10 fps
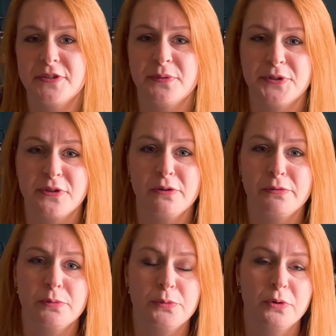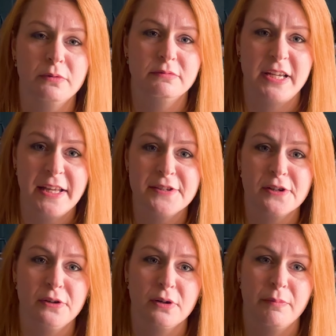So a sofa will tend to
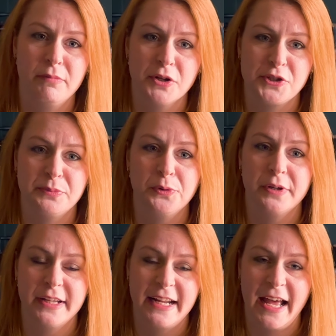look much smaller than it